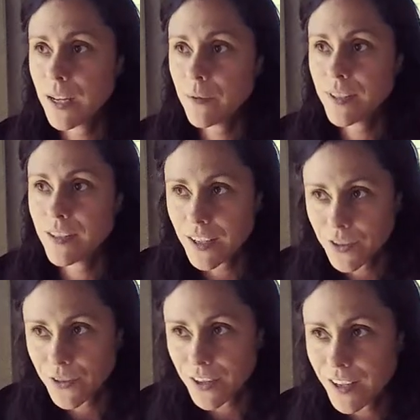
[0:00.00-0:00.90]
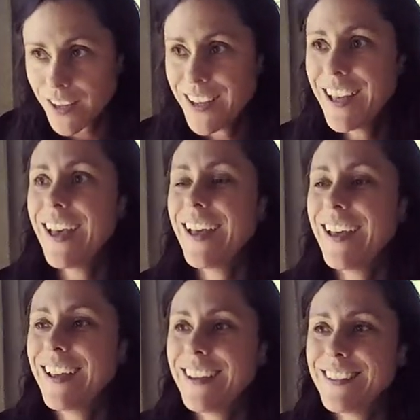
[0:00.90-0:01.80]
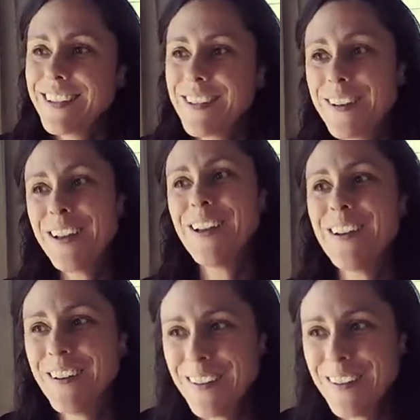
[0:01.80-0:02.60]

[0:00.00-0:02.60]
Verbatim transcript: I was his lecturer. And he. a